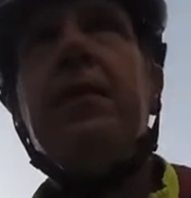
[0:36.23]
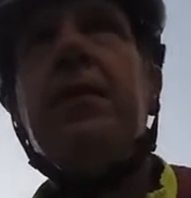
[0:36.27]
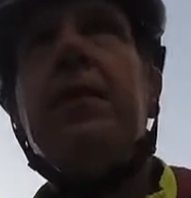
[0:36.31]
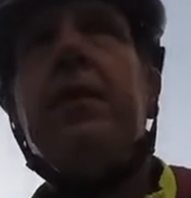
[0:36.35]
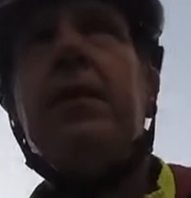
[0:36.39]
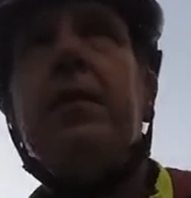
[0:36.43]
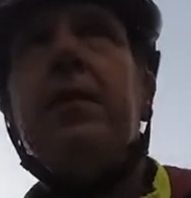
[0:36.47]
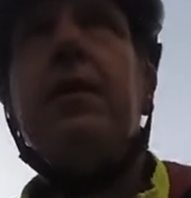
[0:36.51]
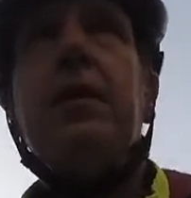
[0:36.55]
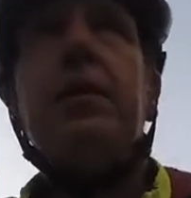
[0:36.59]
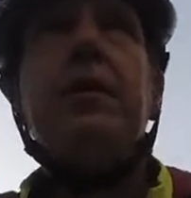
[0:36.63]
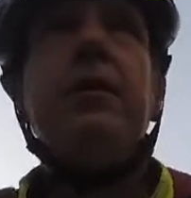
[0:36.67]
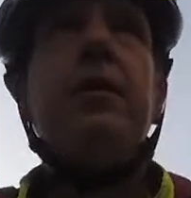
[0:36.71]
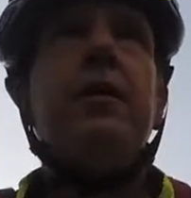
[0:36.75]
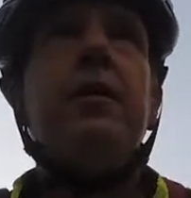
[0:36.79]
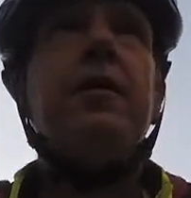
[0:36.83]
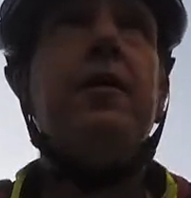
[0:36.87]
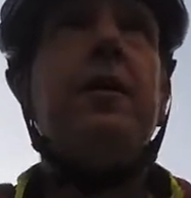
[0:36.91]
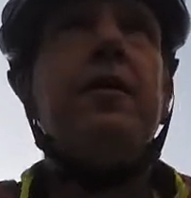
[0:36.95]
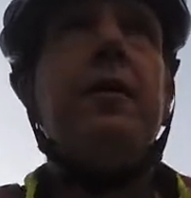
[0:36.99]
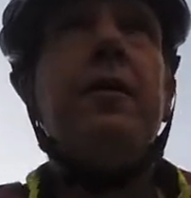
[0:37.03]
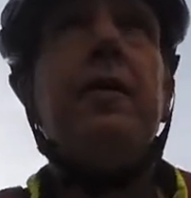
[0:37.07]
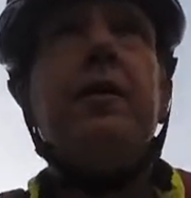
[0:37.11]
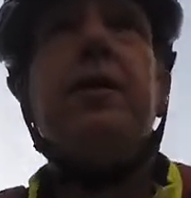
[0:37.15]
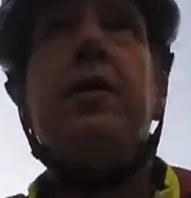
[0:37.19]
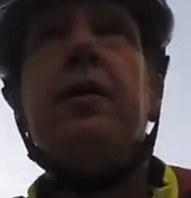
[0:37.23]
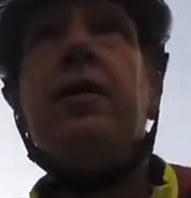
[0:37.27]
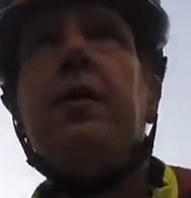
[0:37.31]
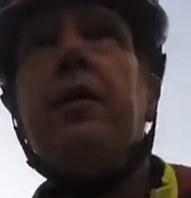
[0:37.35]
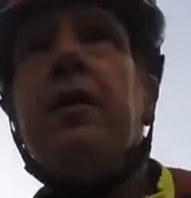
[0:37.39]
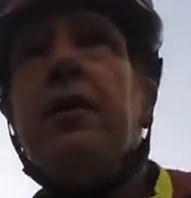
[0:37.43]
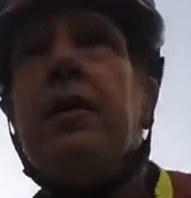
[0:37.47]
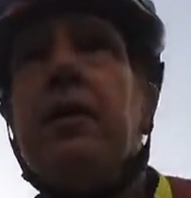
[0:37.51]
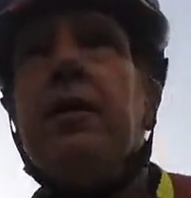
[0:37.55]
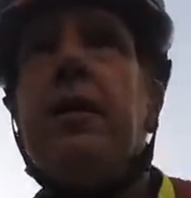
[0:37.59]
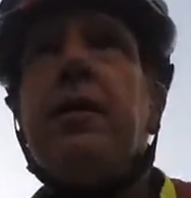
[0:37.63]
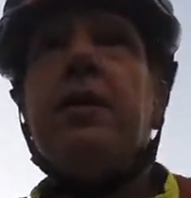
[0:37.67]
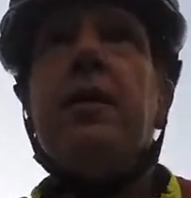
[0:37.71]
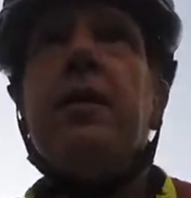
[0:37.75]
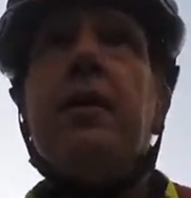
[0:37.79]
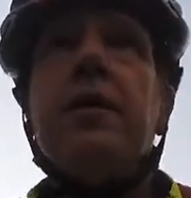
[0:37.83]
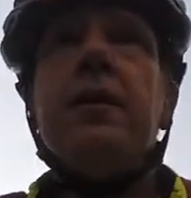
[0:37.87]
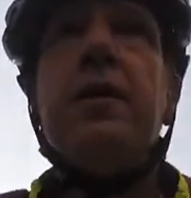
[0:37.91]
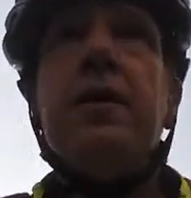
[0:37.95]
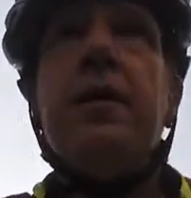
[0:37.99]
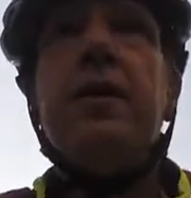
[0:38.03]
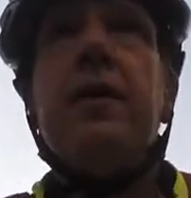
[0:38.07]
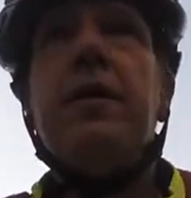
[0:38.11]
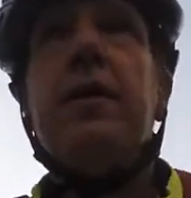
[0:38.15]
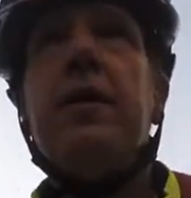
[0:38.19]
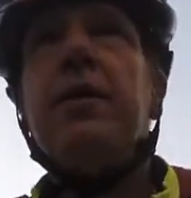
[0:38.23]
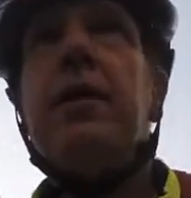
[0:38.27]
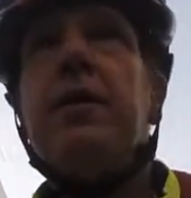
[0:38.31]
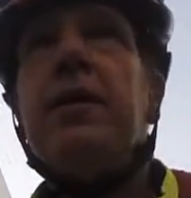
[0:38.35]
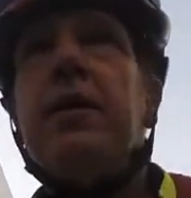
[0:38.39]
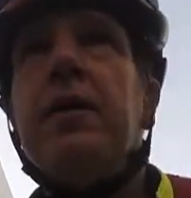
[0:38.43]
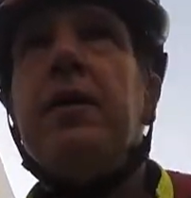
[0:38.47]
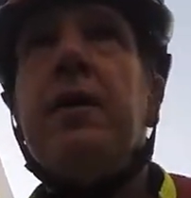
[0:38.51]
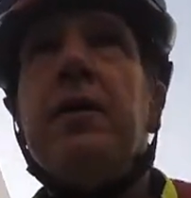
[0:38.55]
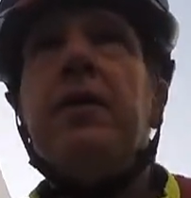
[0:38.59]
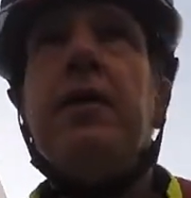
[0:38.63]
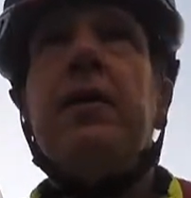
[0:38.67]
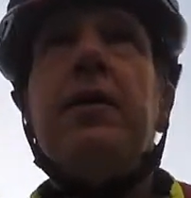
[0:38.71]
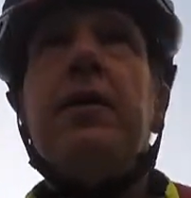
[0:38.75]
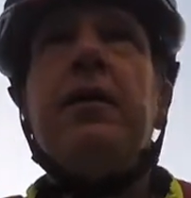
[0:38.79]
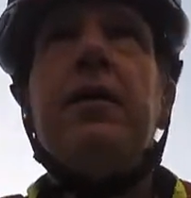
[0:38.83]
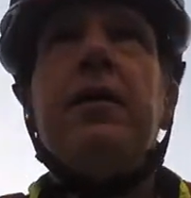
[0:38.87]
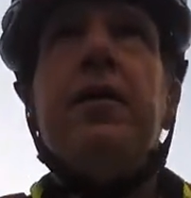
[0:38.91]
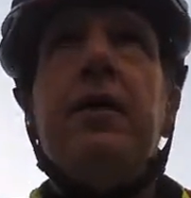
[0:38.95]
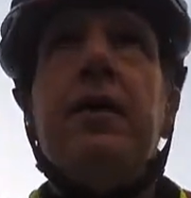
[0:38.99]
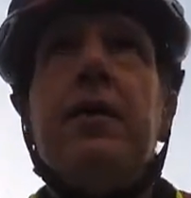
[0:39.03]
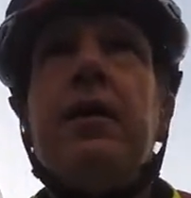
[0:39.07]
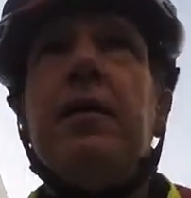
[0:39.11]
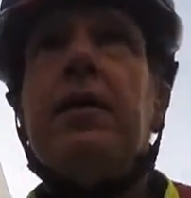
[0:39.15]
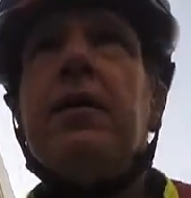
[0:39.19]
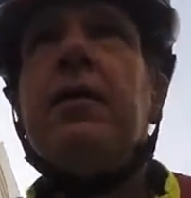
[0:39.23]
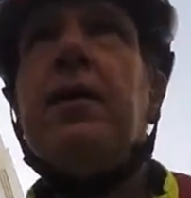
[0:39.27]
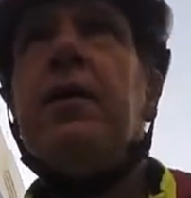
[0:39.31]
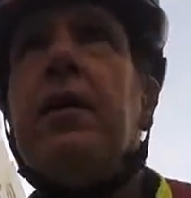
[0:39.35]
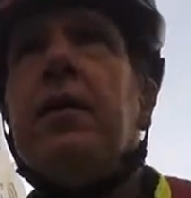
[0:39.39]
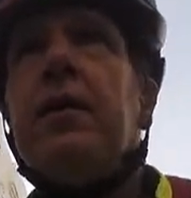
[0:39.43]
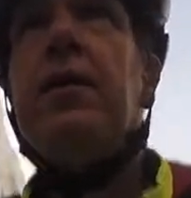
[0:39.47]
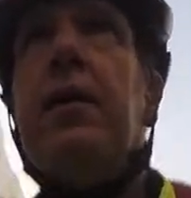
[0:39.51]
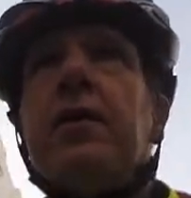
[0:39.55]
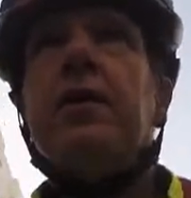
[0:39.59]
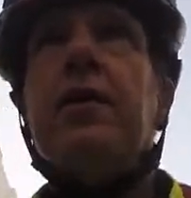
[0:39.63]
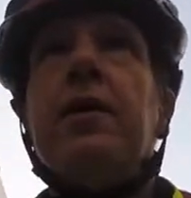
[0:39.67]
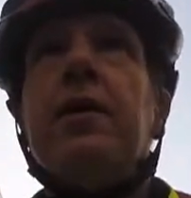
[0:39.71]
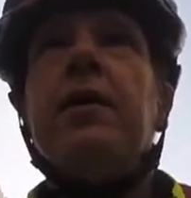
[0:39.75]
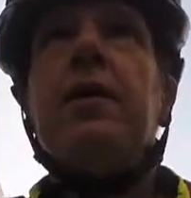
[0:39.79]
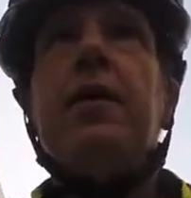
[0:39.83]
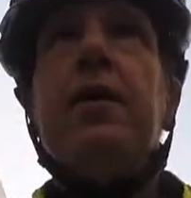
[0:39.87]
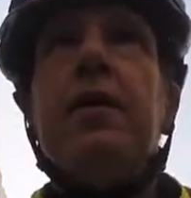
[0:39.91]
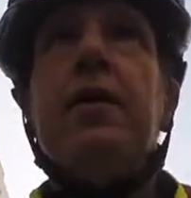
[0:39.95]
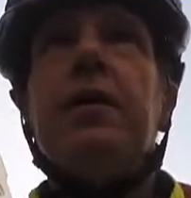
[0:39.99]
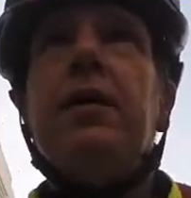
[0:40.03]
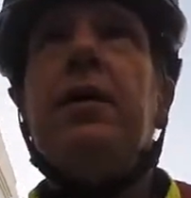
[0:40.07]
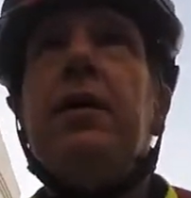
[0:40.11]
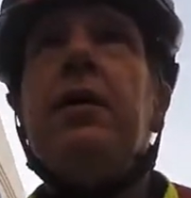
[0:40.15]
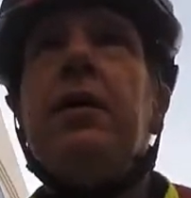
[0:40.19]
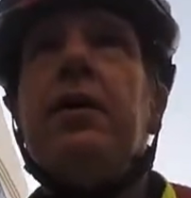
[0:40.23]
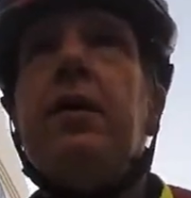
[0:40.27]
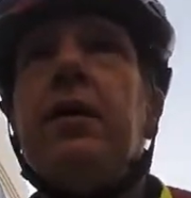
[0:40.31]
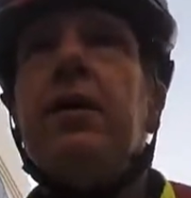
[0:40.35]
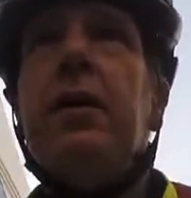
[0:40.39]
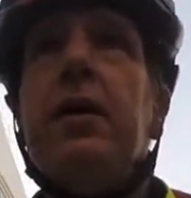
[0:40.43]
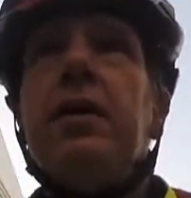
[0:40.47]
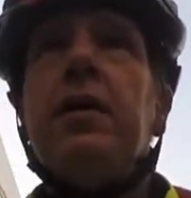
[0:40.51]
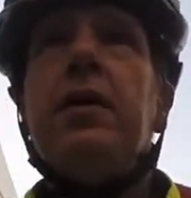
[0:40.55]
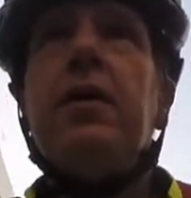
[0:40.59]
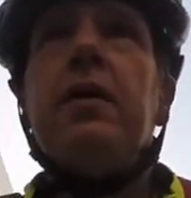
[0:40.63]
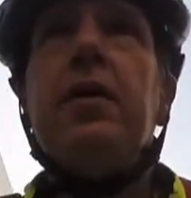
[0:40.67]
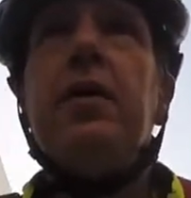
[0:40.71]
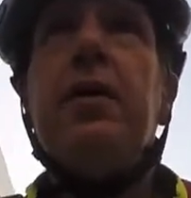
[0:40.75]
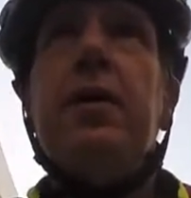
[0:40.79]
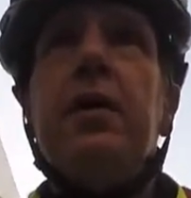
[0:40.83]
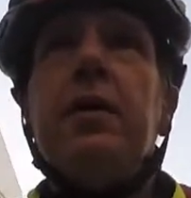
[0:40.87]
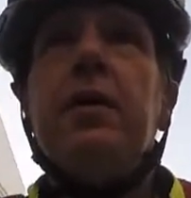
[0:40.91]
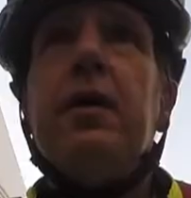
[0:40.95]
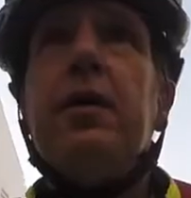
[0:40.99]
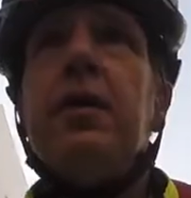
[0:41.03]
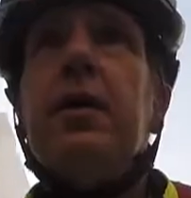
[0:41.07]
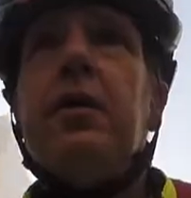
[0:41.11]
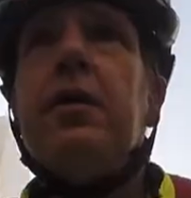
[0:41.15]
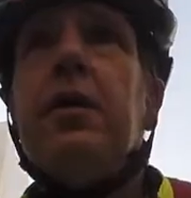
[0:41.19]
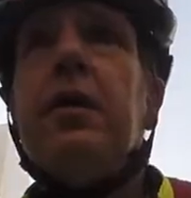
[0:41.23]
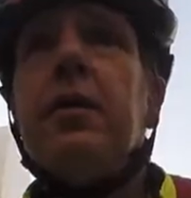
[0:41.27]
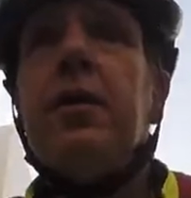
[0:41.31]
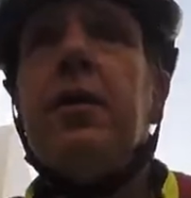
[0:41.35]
We've got the one car in the family and for me one my